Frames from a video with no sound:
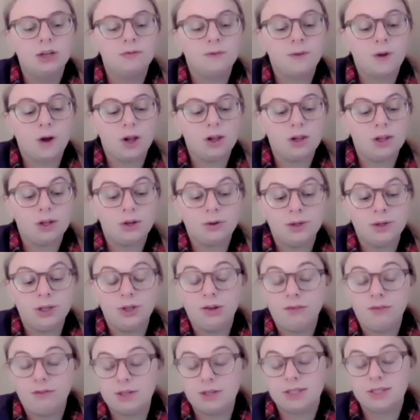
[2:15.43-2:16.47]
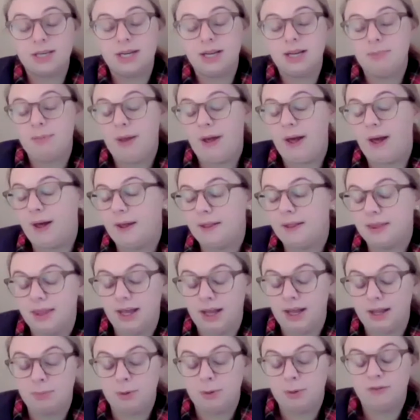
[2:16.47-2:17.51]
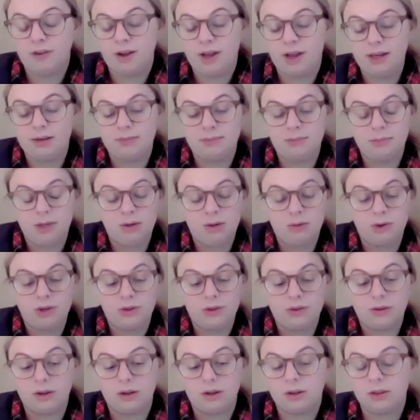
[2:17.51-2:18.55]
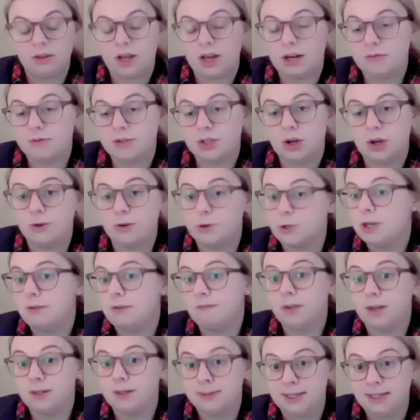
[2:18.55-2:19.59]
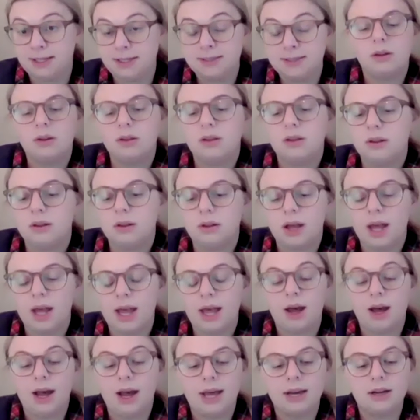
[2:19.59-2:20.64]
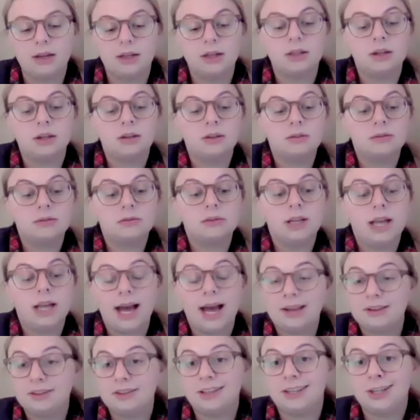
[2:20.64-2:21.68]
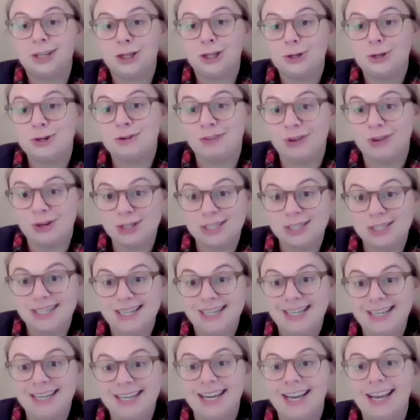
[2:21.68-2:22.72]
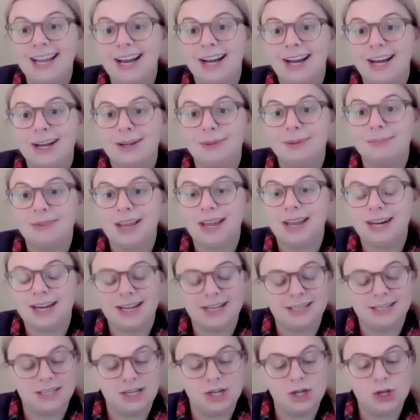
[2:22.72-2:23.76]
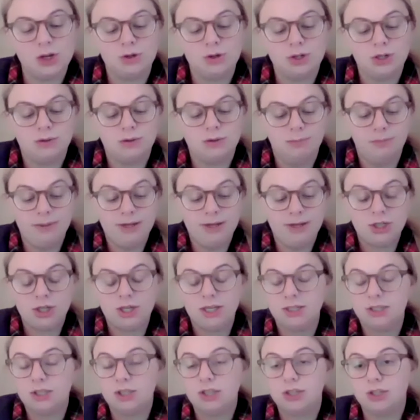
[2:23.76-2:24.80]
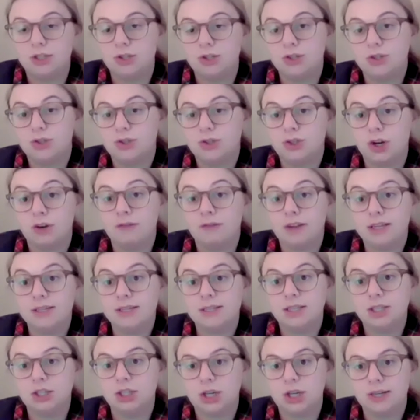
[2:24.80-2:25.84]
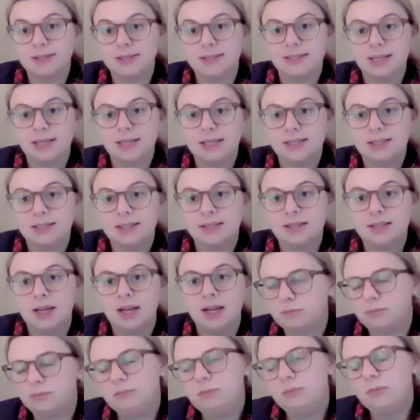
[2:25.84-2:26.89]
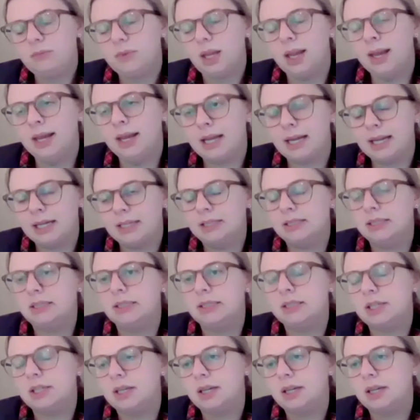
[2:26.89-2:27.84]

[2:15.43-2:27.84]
follow a university path that provided me with a lot of scholarship funding at a Catholic university that has a huge mission to service and justice. And